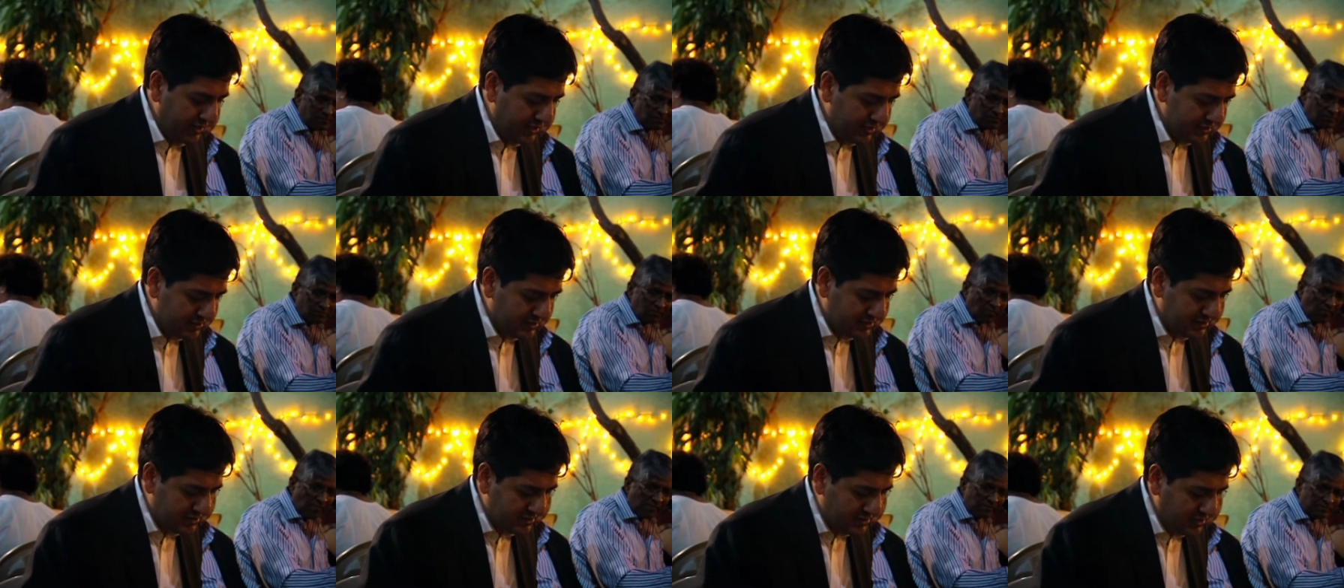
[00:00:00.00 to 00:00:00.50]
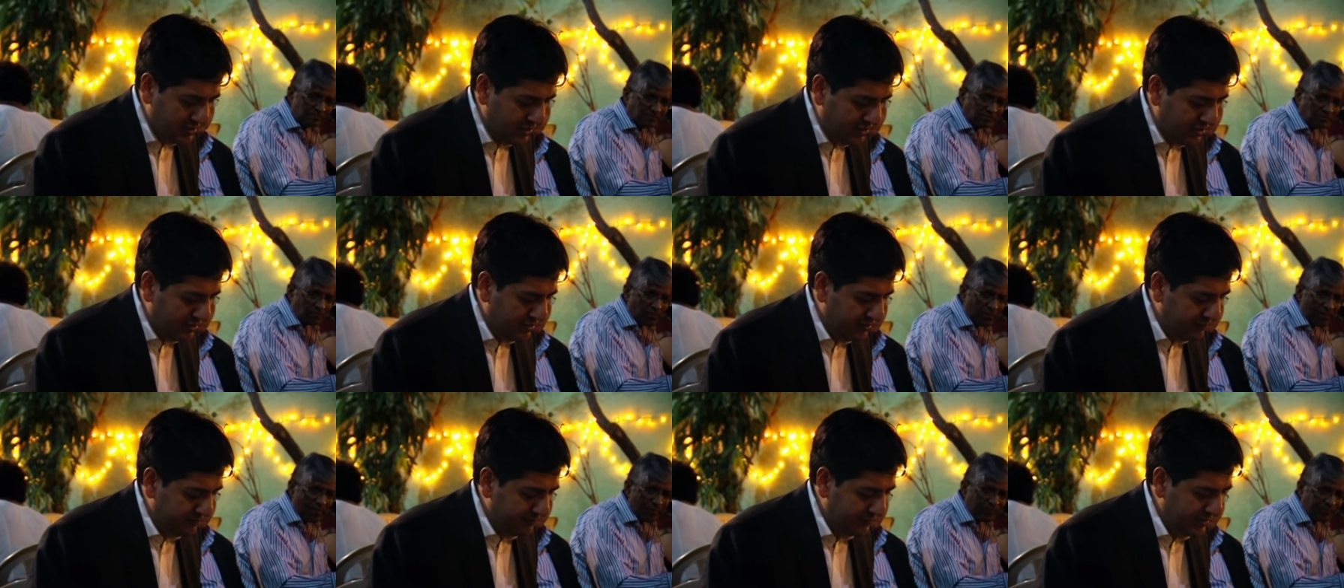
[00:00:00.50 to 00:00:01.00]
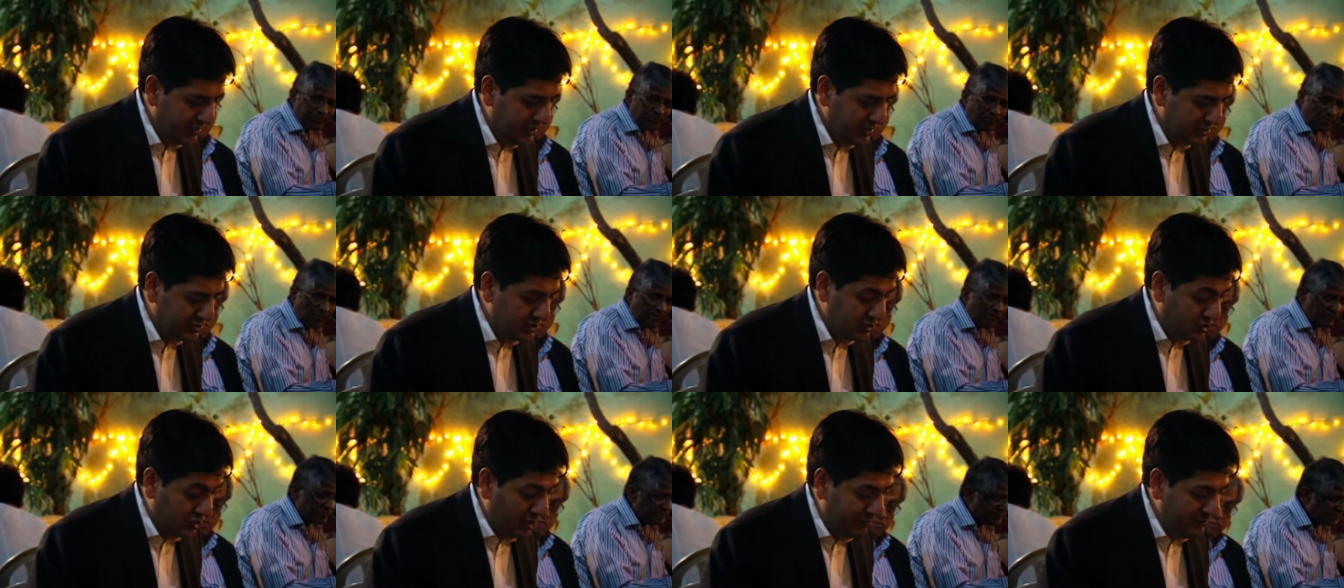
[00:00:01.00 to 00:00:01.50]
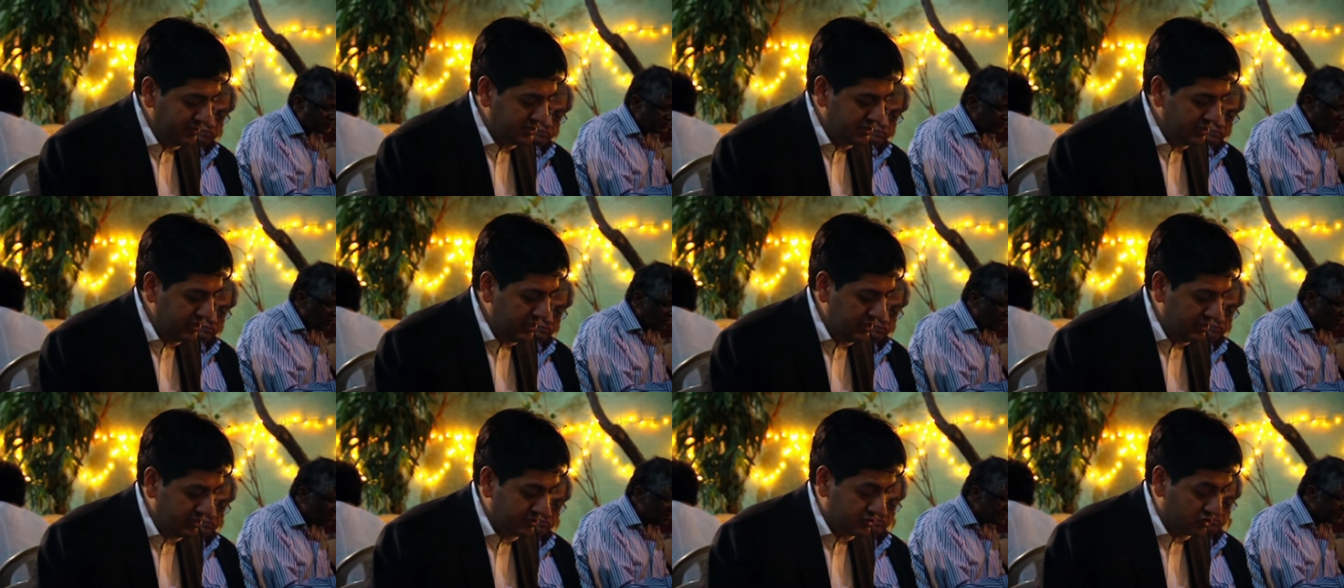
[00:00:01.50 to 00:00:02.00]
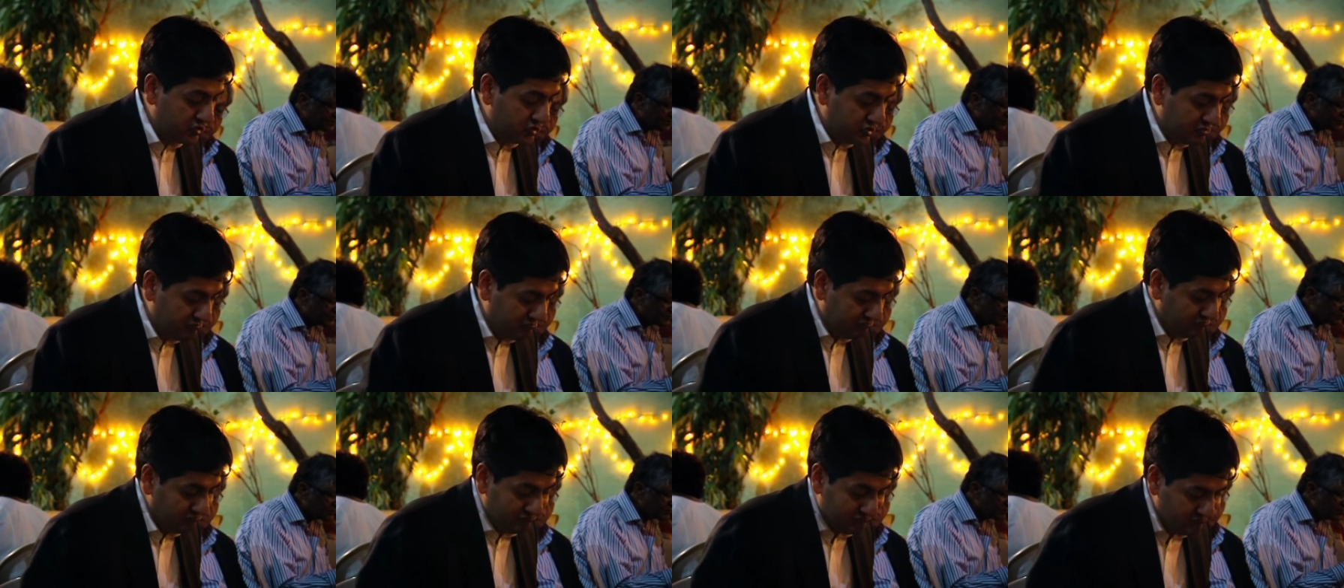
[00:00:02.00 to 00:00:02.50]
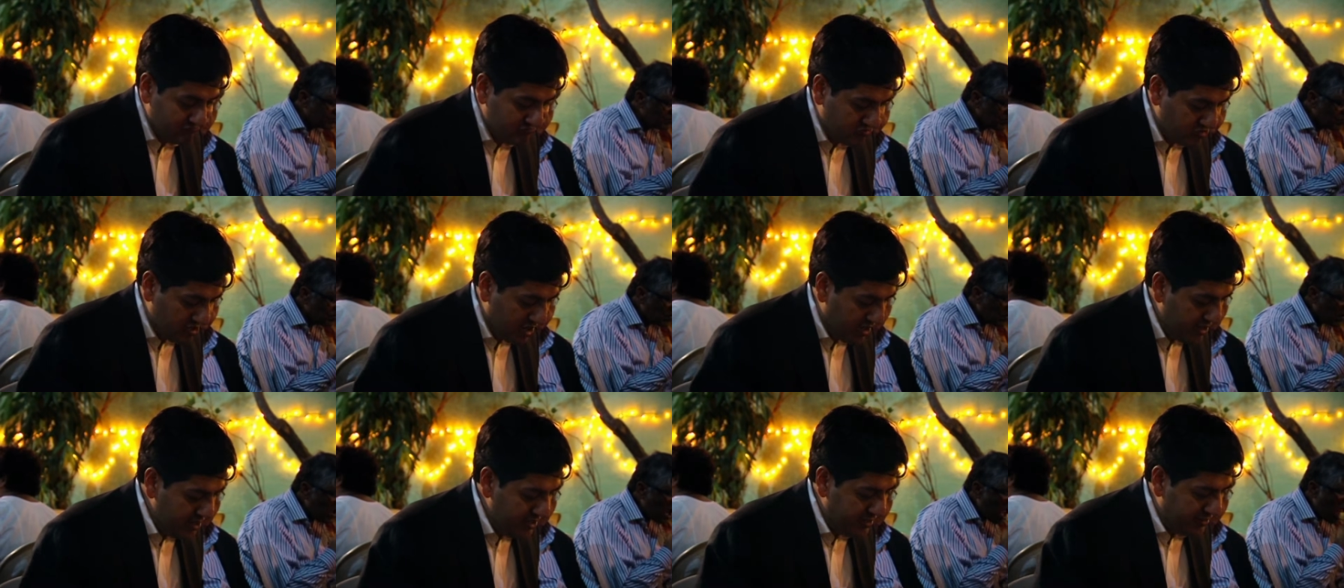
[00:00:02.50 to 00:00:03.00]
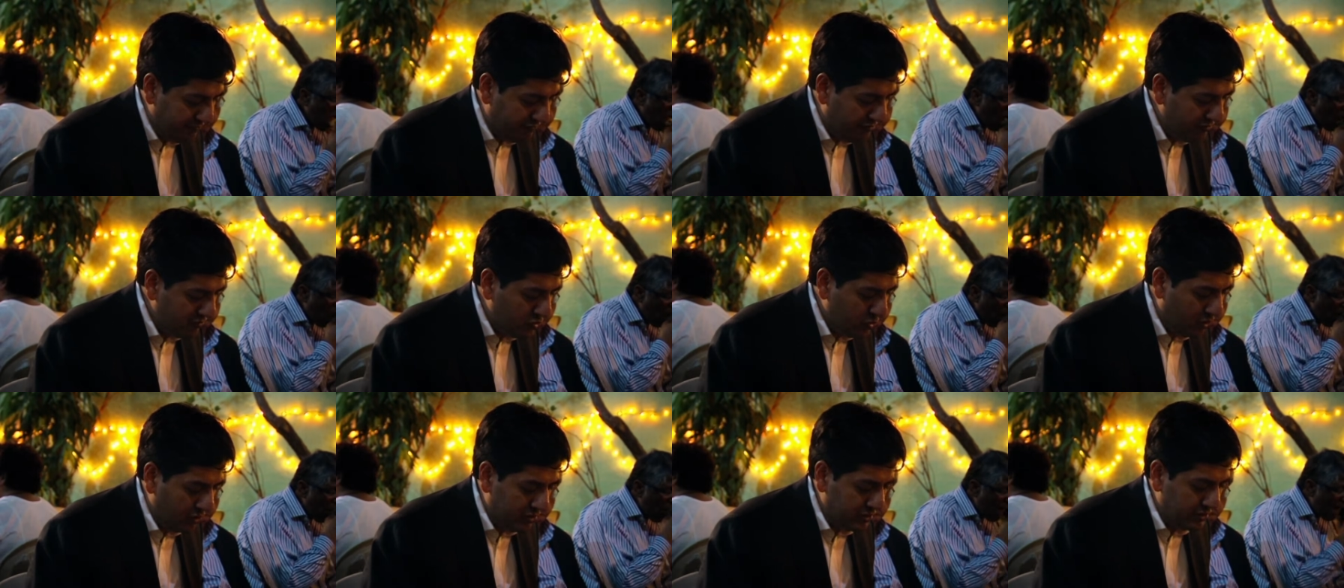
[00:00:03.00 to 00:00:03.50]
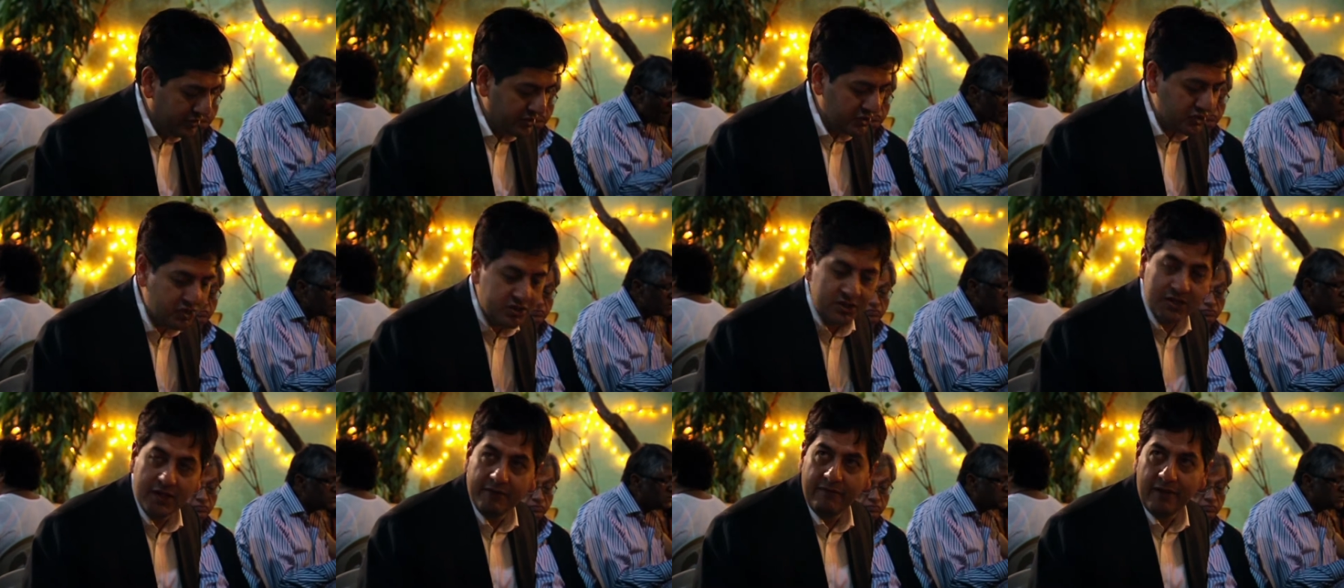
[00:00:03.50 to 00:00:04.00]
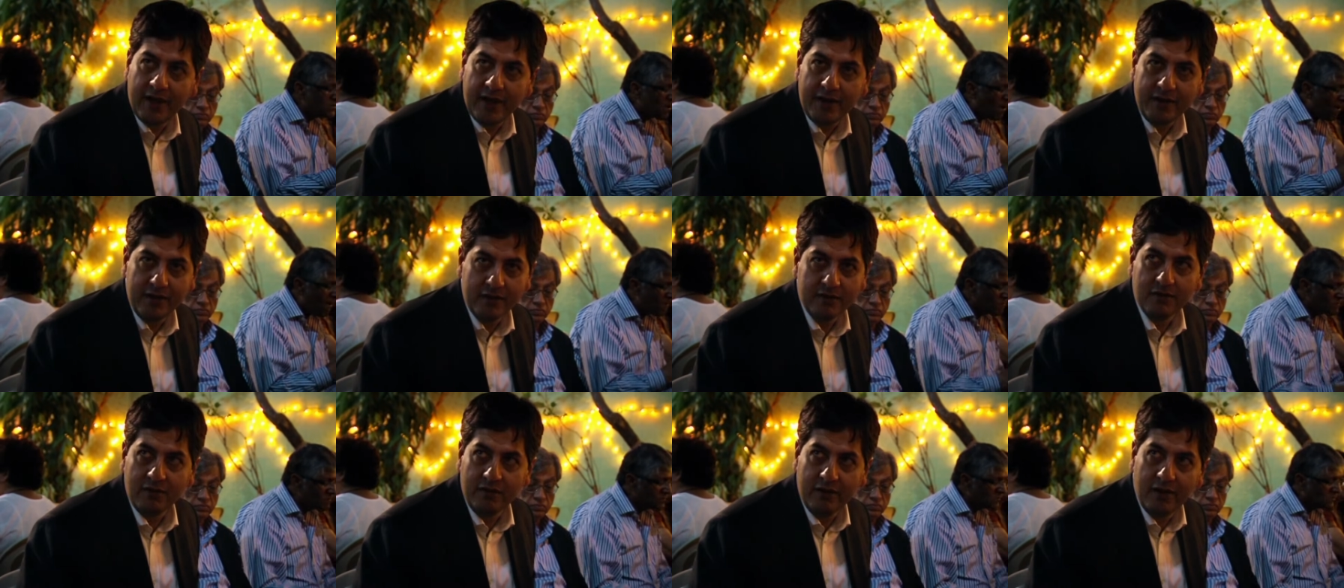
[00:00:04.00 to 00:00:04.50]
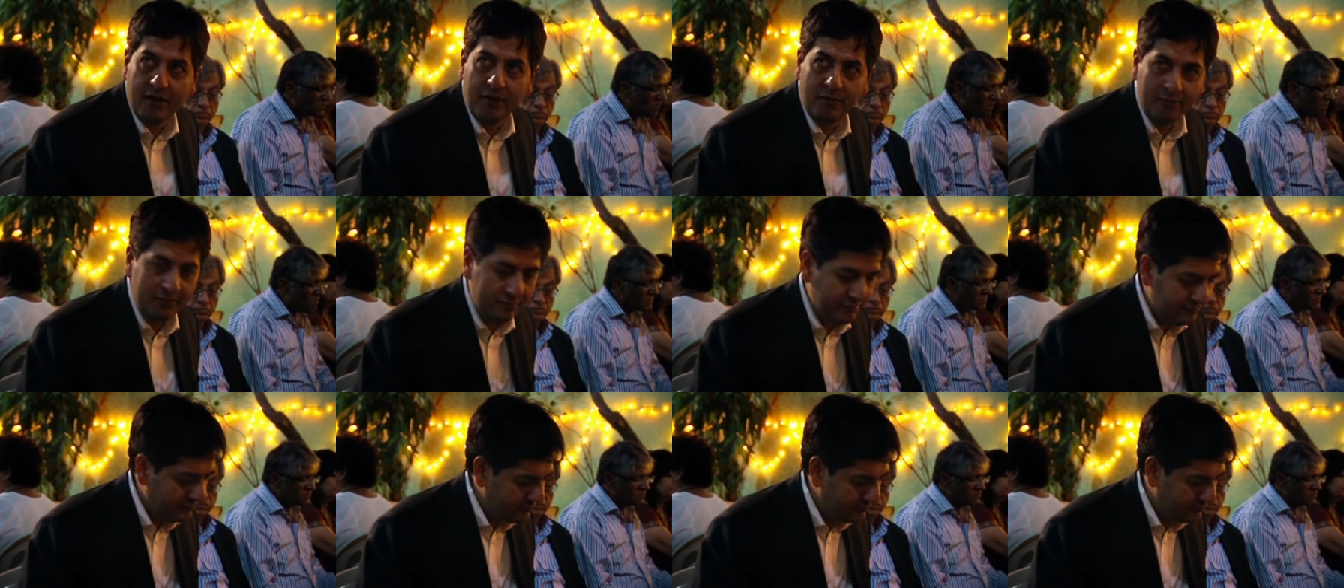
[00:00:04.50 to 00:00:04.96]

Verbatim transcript: It's, uh, it's it's obviously really different to all the dishes they've had here till now.